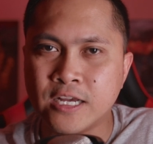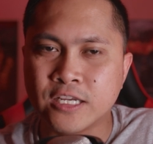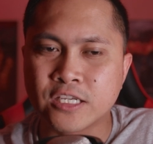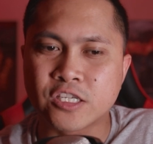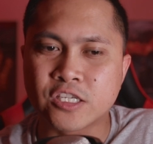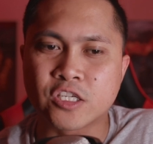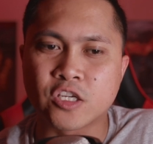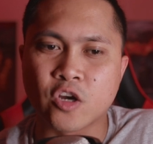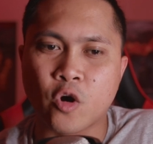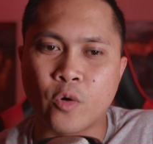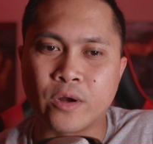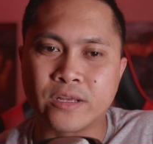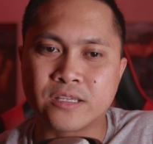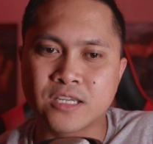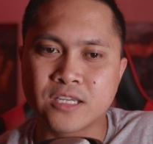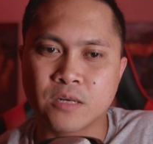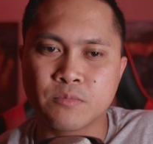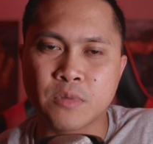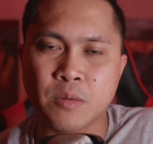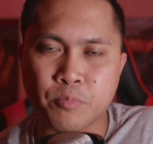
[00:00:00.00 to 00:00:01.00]
So it's
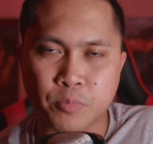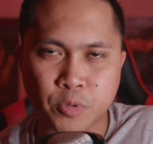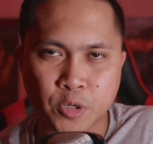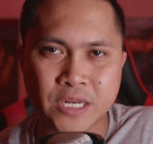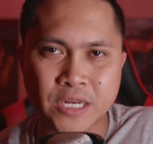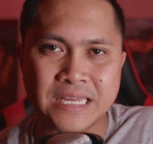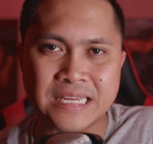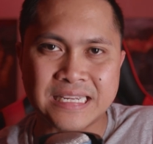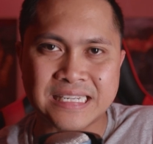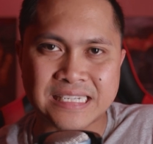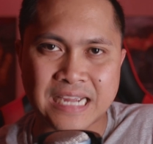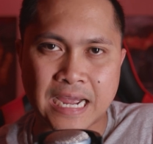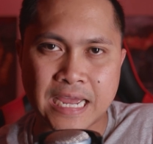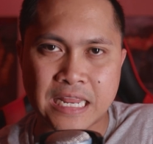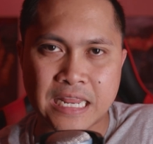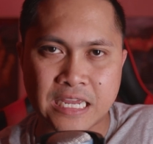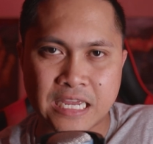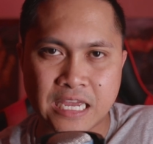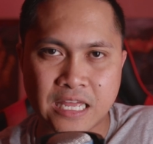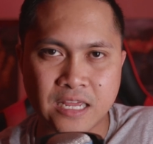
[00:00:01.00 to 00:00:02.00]
going to be pretty
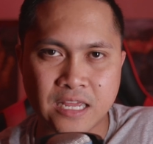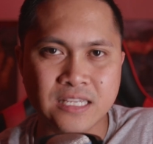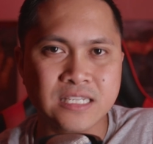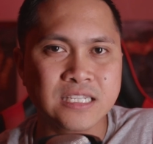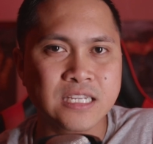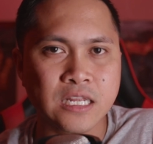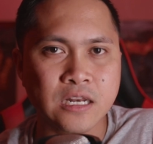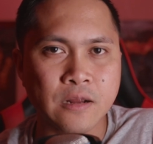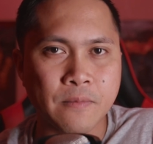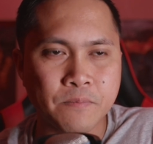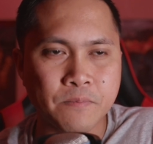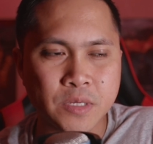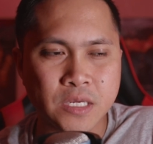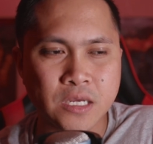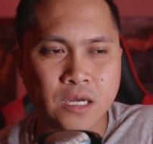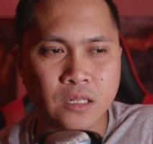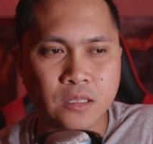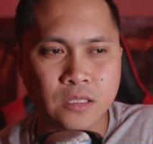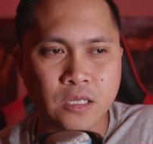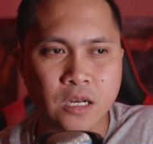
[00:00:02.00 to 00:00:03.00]
exciting. It is going to
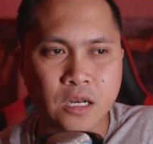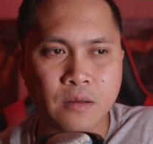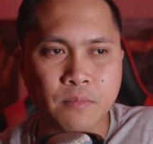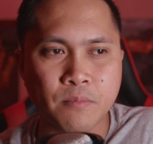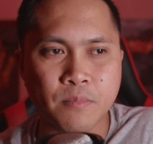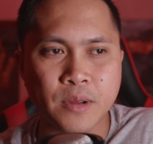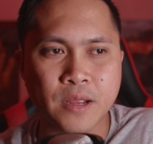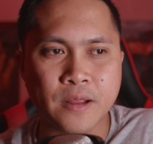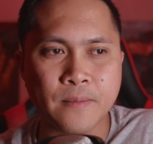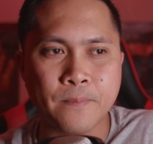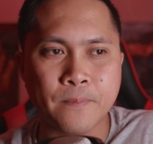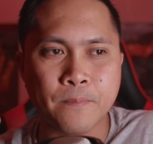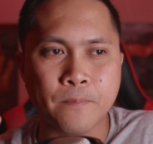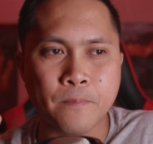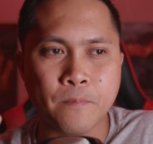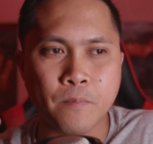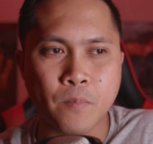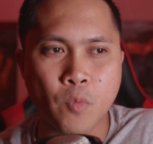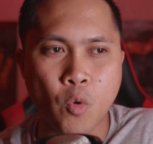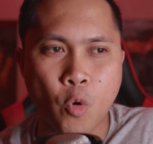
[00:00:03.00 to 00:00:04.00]
be a little bit
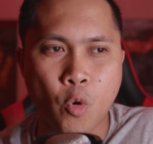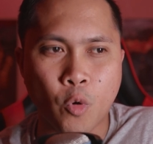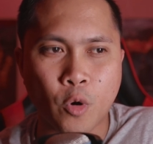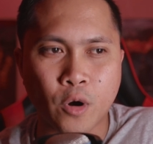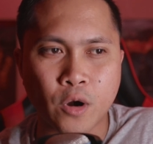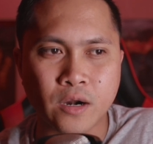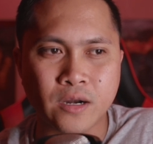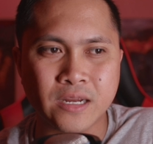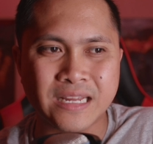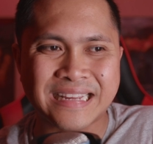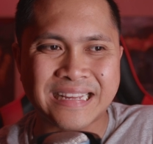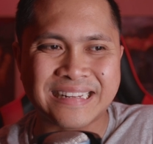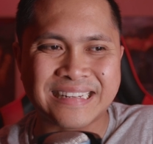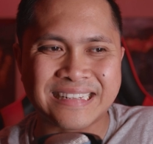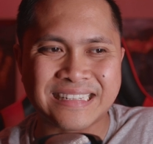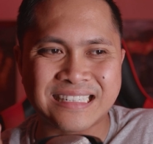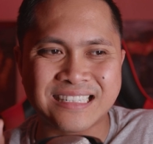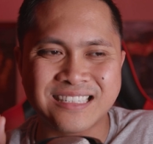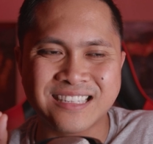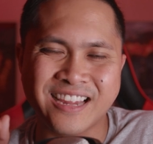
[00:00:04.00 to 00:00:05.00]
more
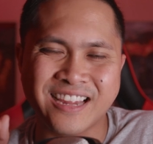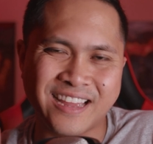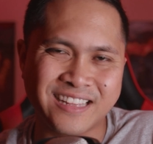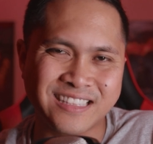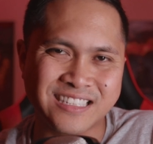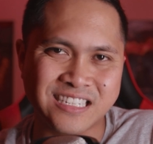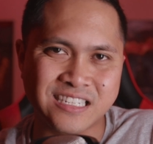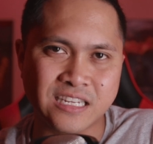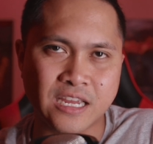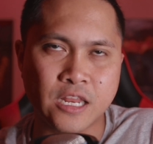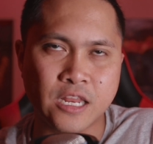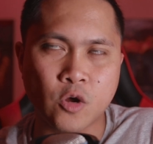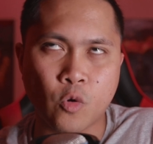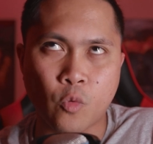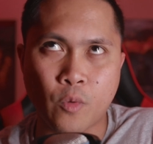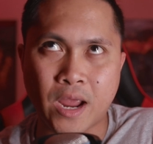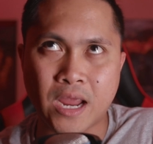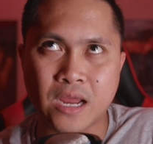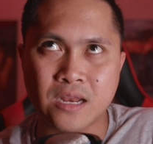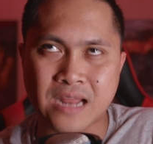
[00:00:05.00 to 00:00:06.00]
intense in a
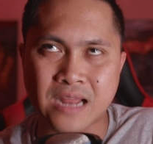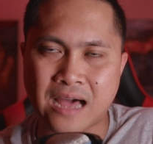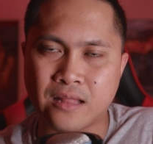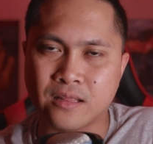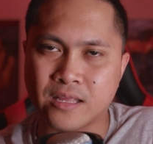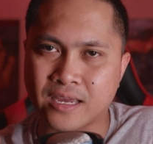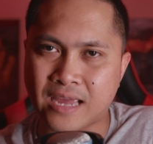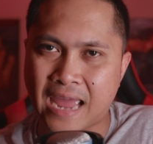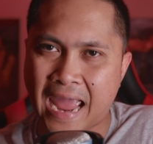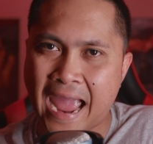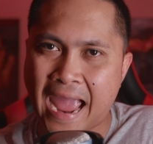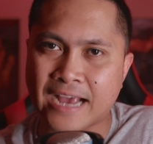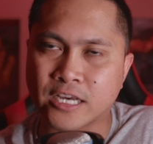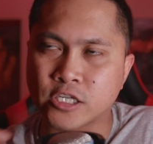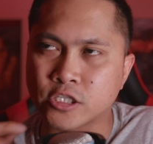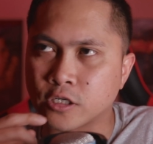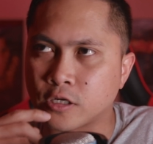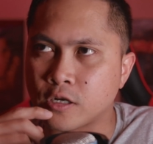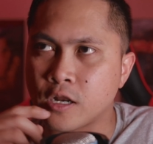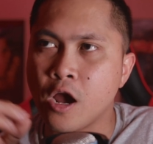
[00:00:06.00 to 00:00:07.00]
way, not like
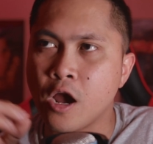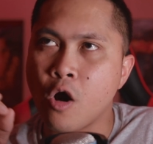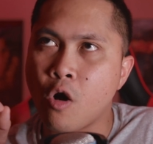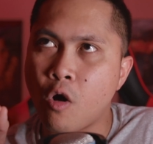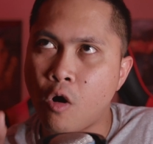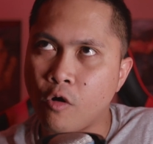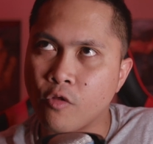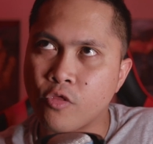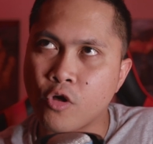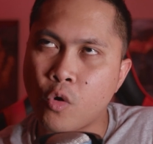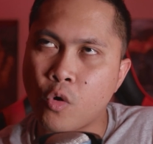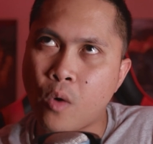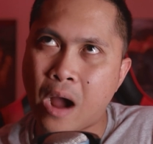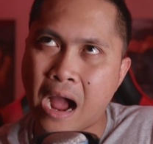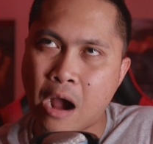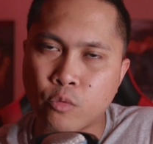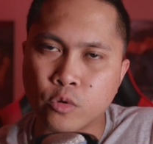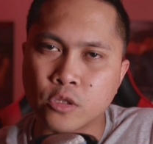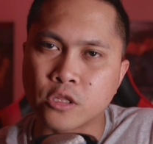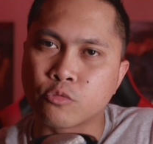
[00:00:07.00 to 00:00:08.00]
action, although
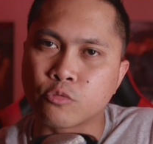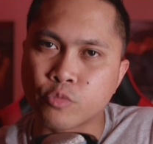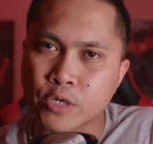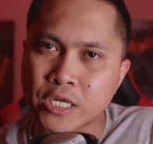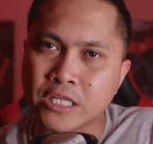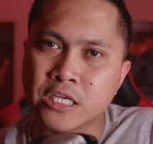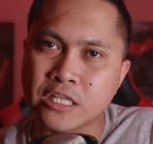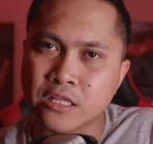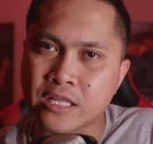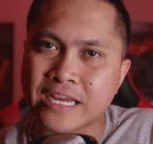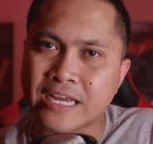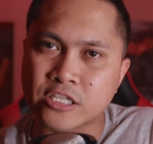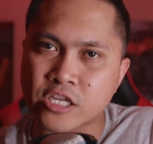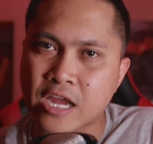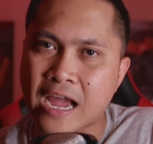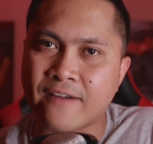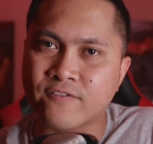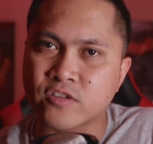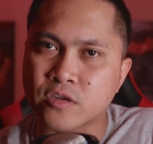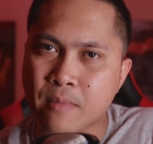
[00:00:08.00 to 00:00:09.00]
I would really like to
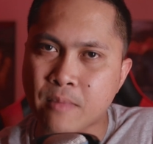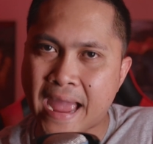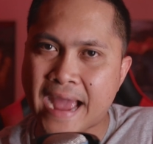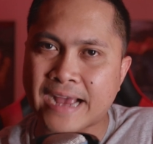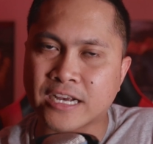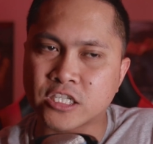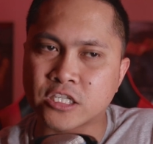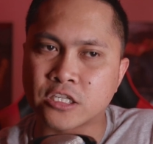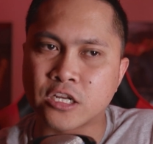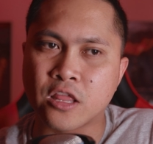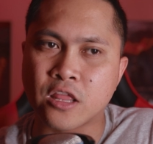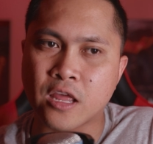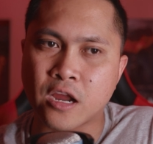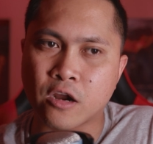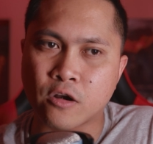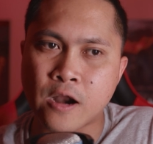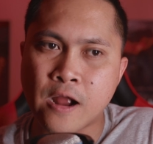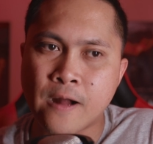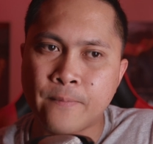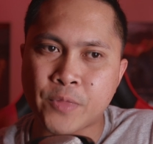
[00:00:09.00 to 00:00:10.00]
have some action in
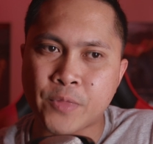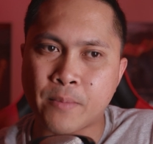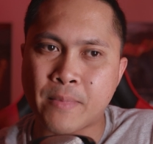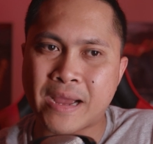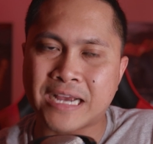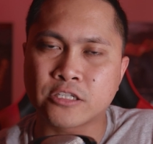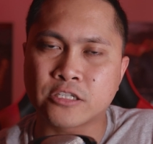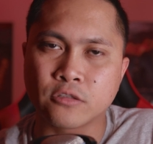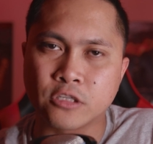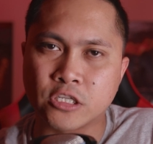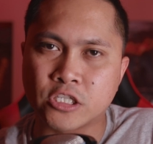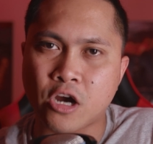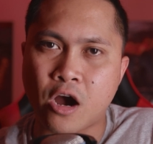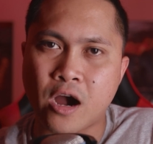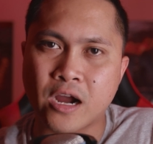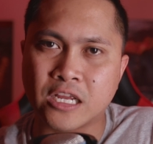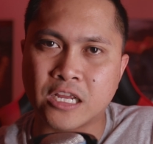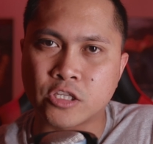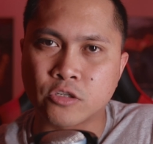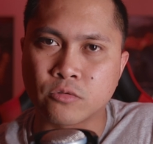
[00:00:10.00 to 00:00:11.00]
there. I'm actually
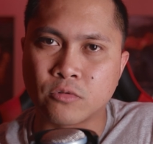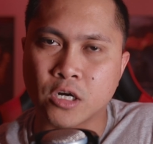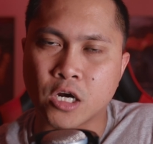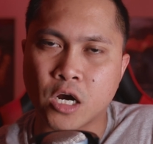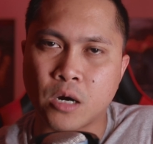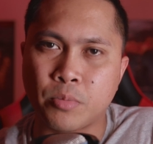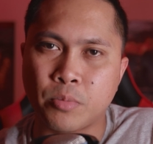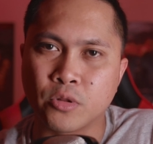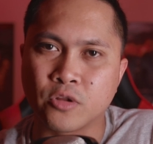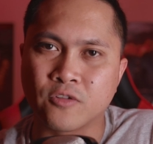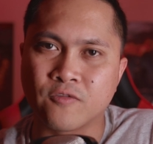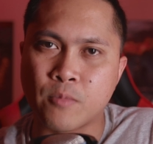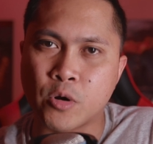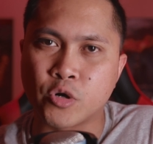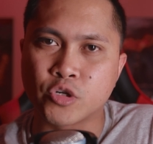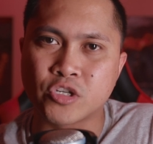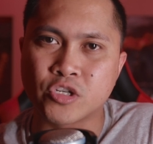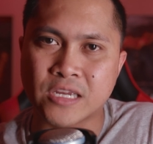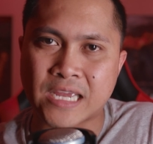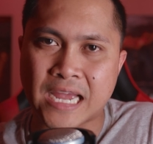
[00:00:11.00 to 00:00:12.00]
talking to a couple of
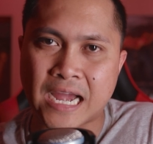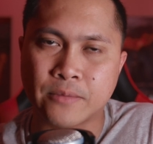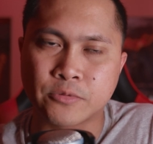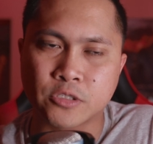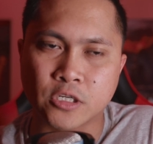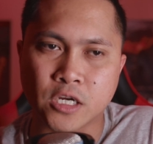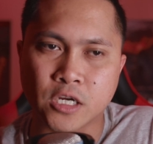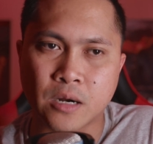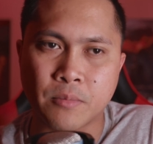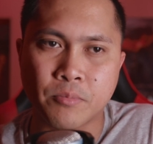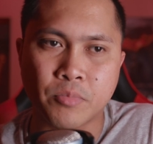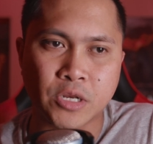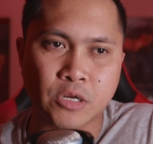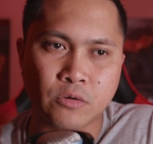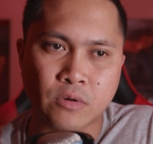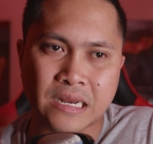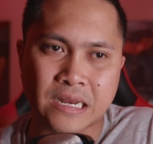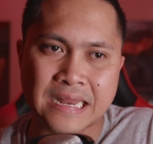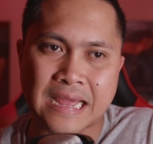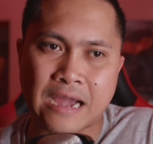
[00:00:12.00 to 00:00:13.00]
motion capture company
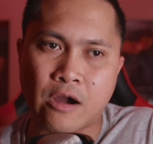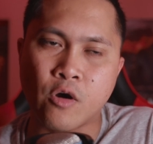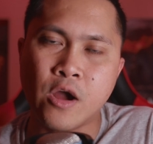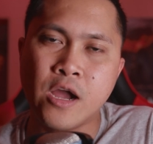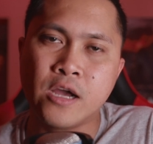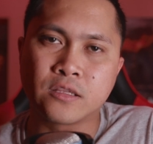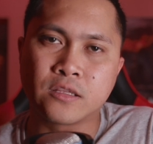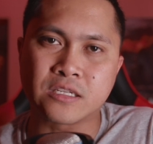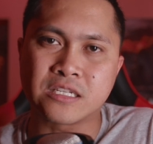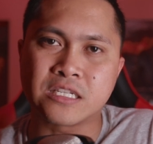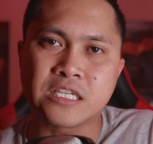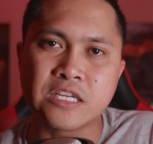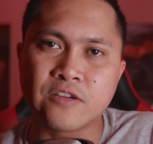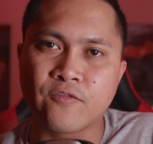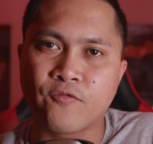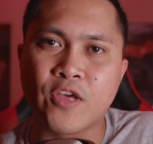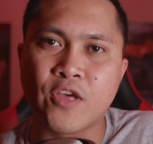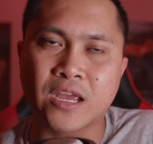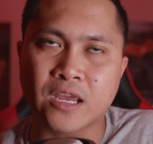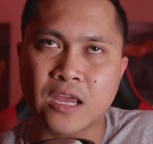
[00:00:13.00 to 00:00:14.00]
right now to see
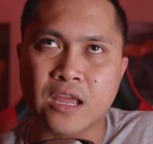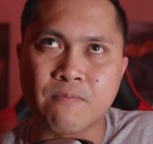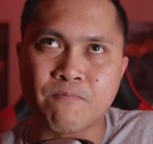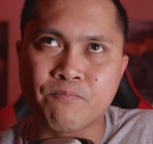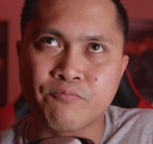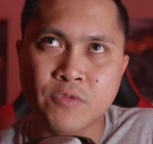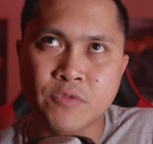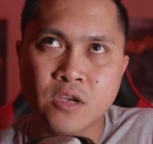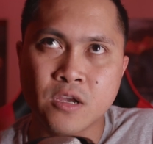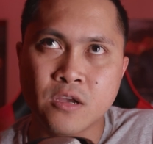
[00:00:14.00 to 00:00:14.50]
if they can